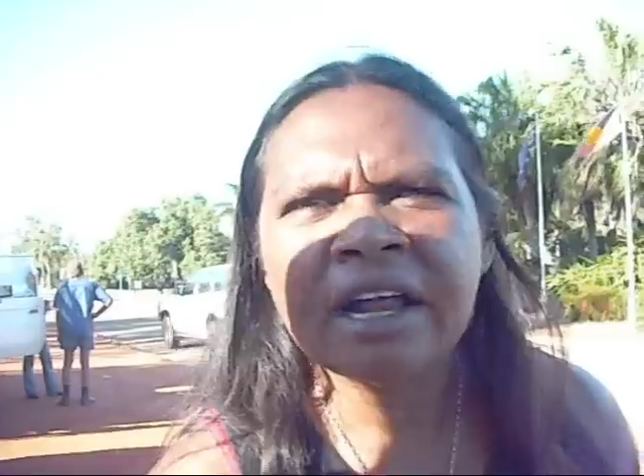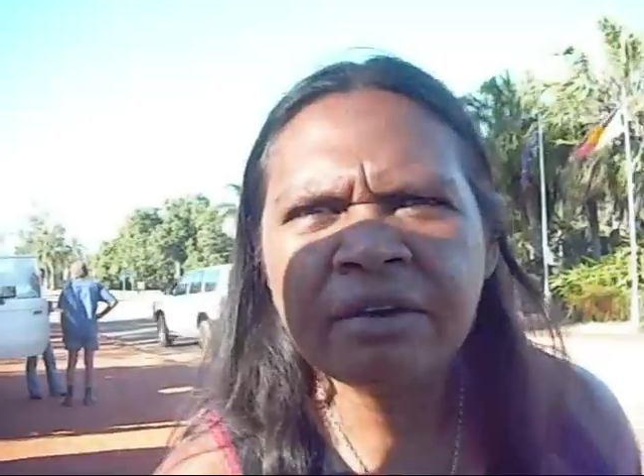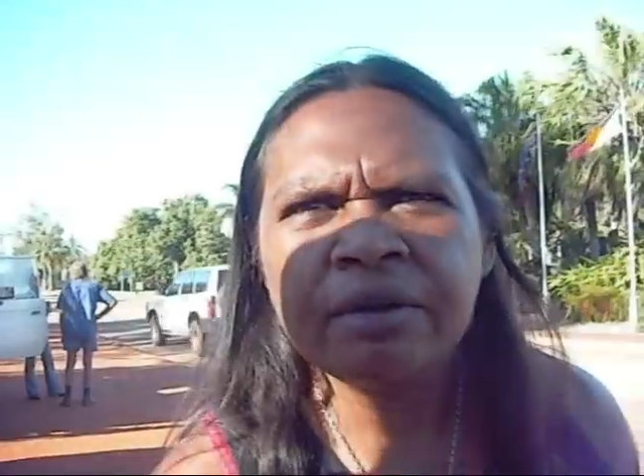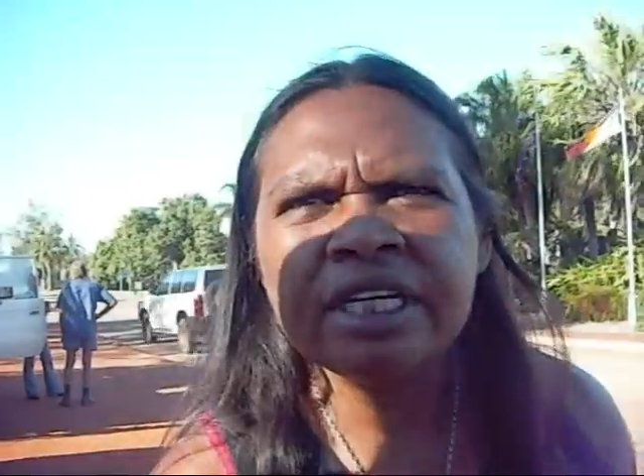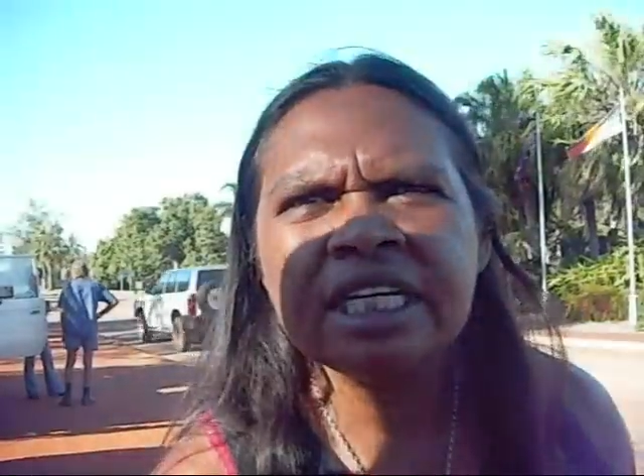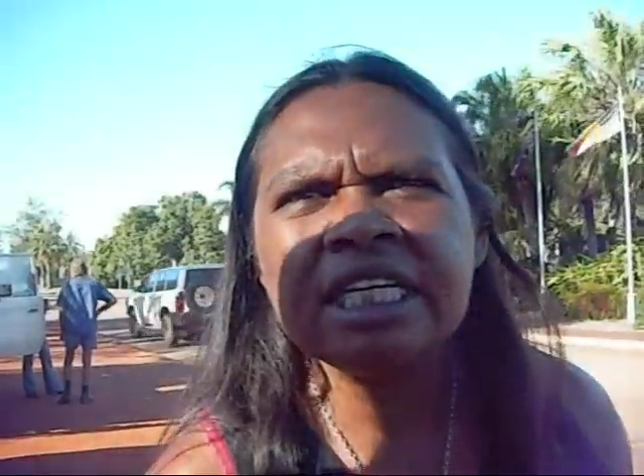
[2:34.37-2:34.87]

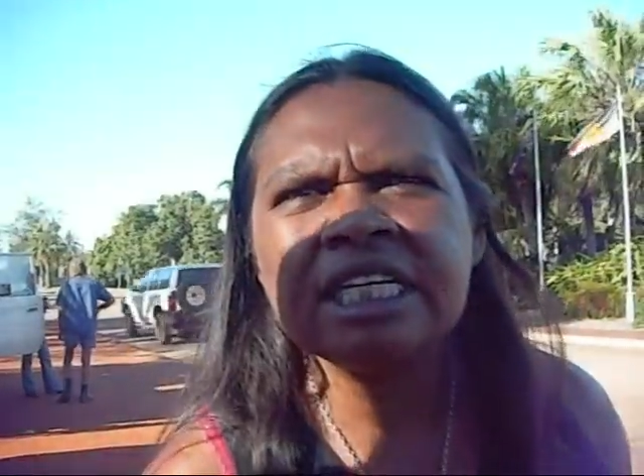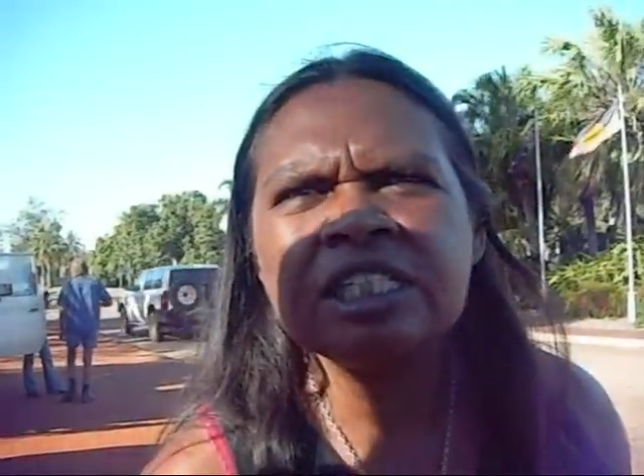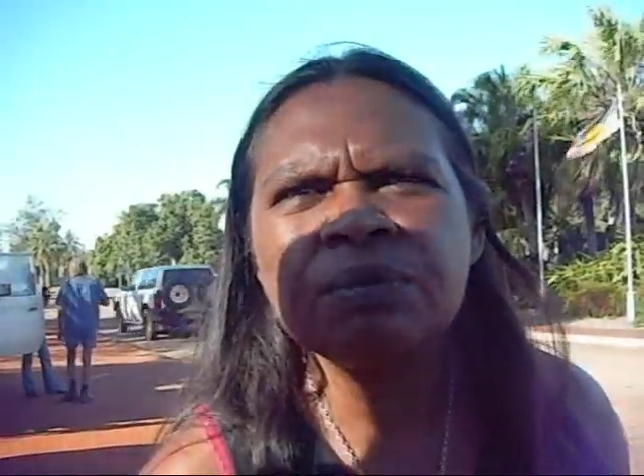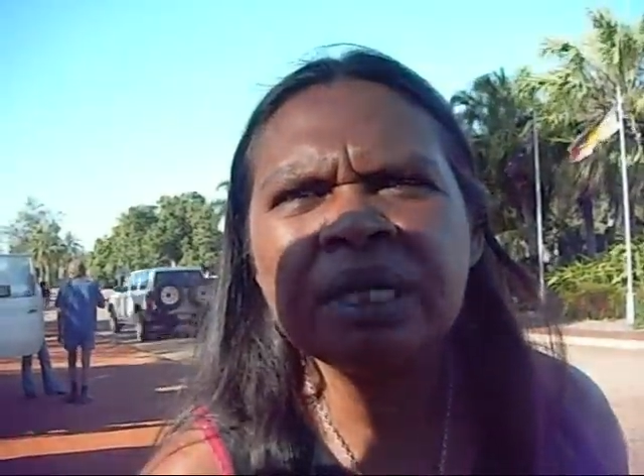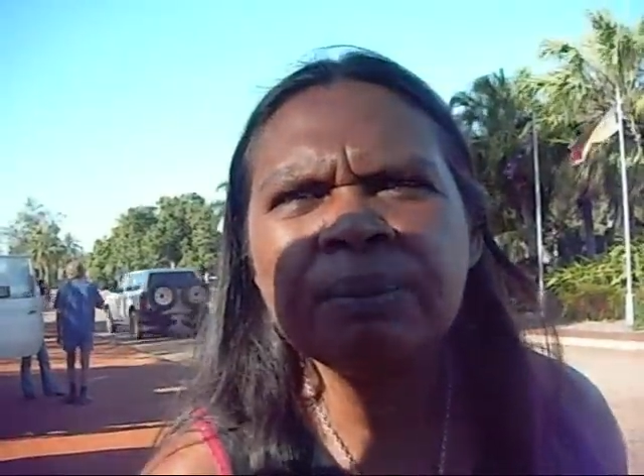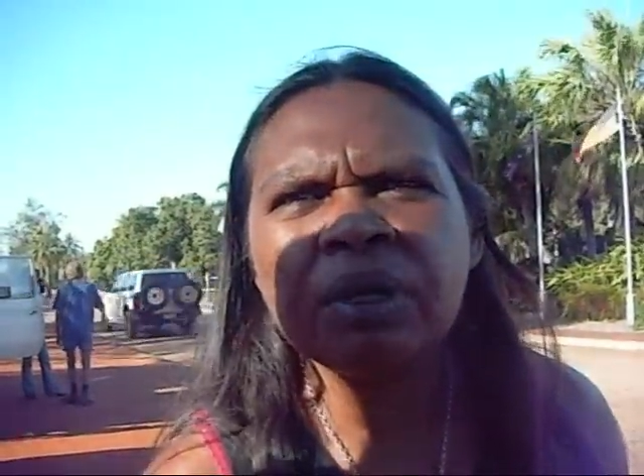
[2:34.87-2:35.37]
other
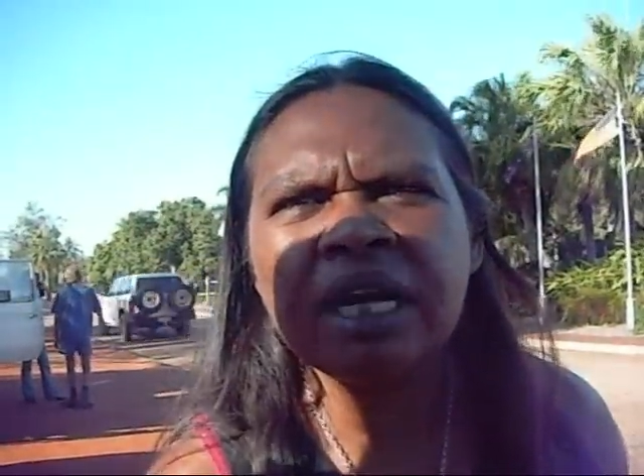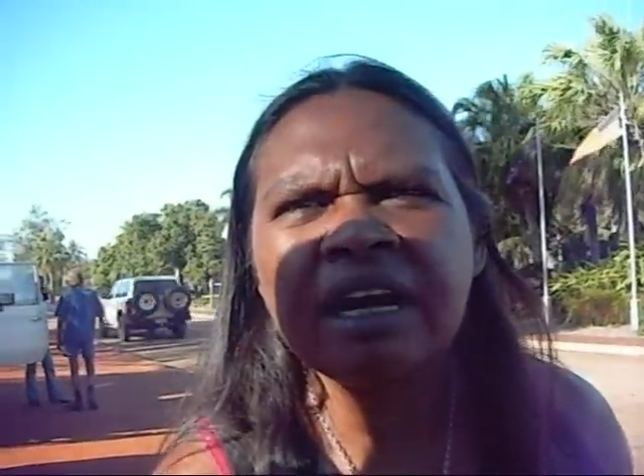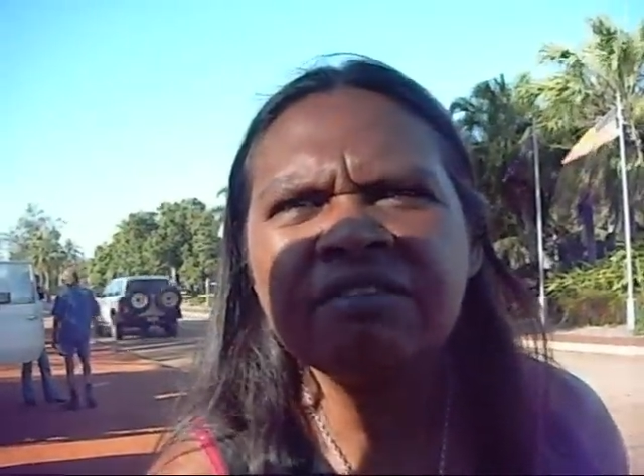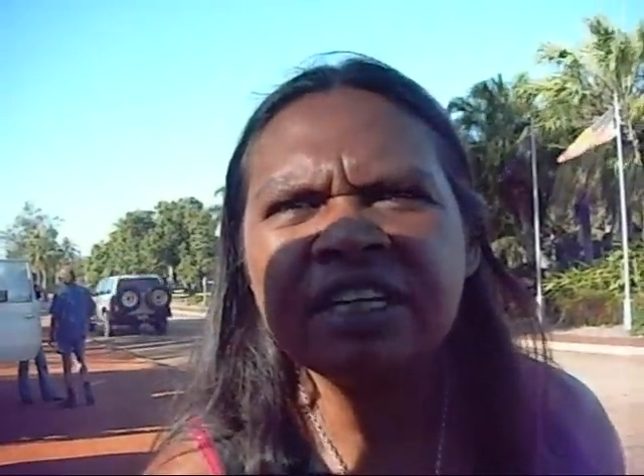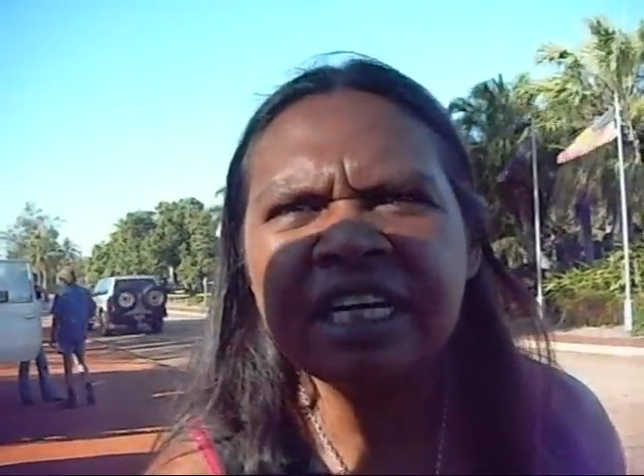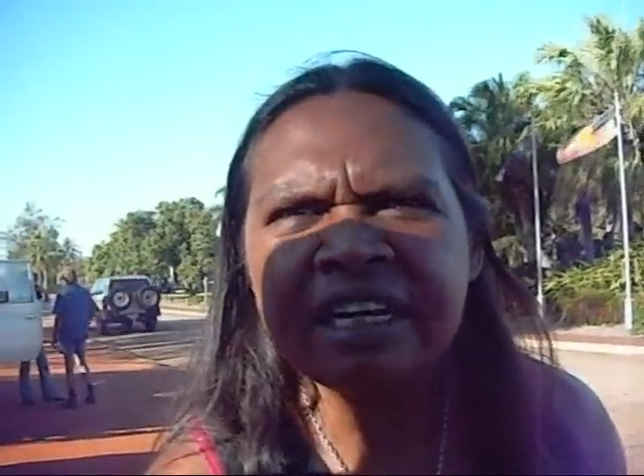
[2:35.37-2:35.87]
Indigenous people
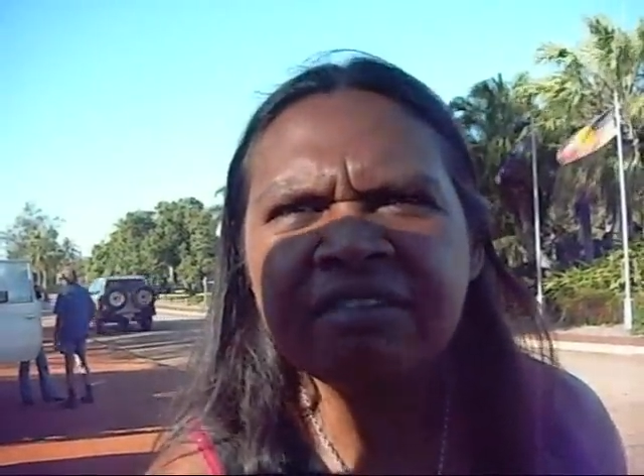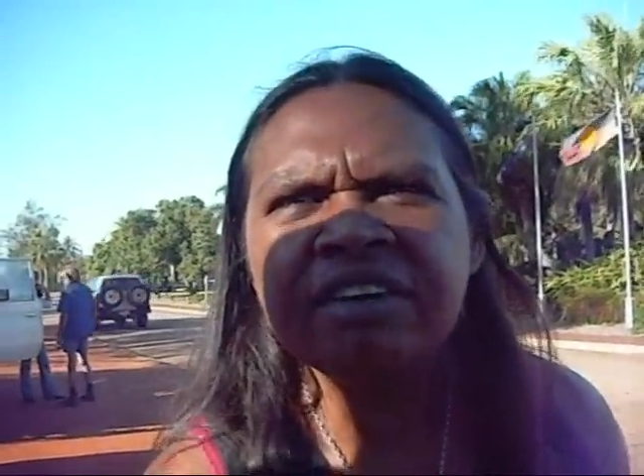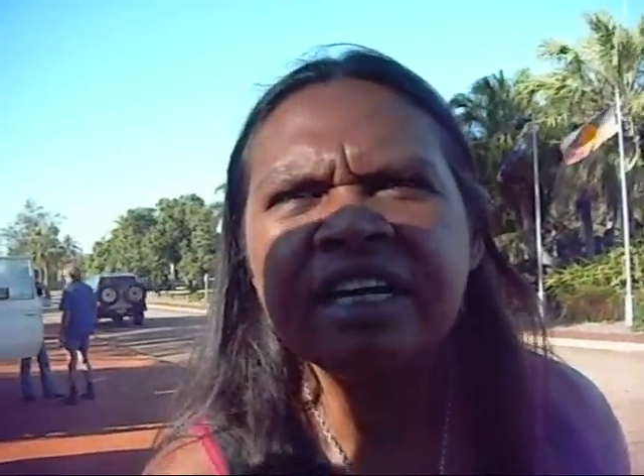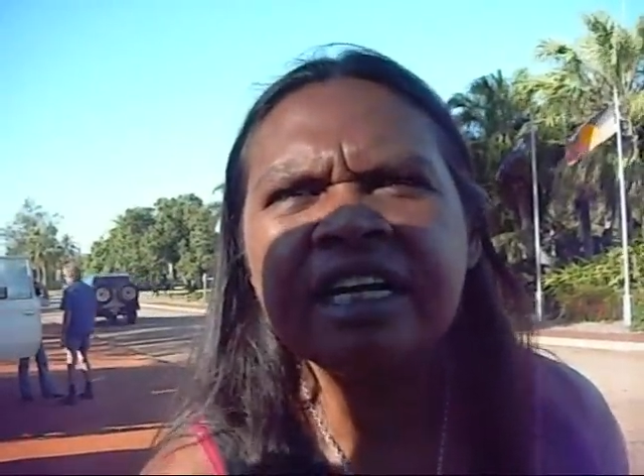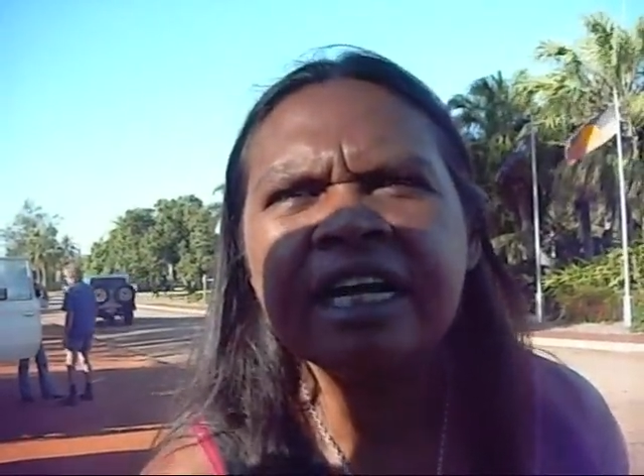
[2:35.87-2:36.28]
have to live in,